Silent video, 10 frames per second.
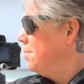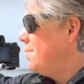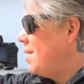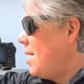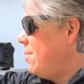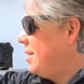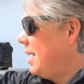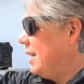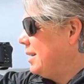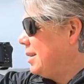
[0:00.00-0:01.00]
Maybe
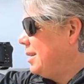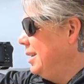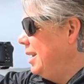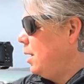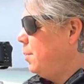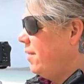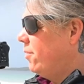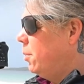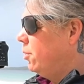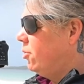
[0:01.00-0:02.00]
take a little bit of
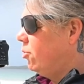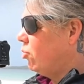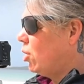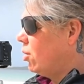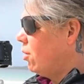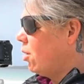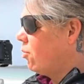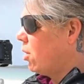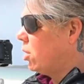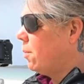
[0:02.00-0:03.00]
a wander just
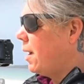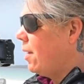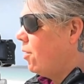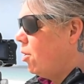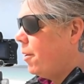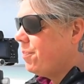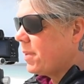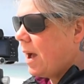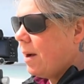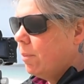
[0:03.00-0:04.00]
across the way there,
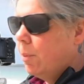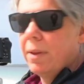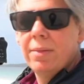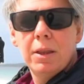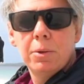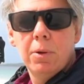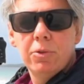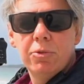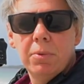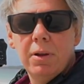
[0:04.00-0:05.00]
and we'll bring this
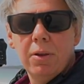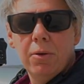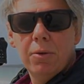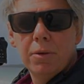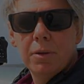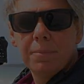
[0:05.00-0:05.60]
one to a close.